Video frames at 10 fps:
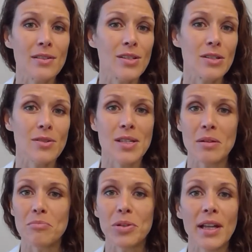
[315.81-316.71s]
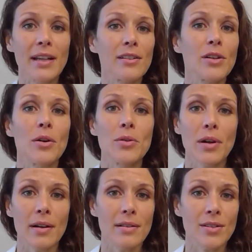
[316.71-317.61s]
do some plain
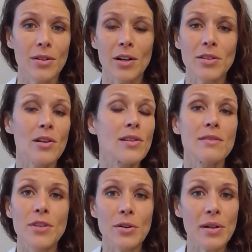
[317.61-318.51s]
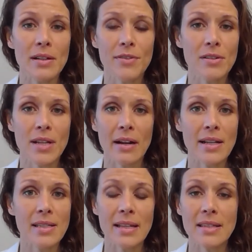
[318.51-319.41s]
yogurt or alternative yogurt if you're dairy
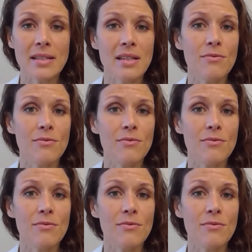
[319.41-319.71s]
sensitive,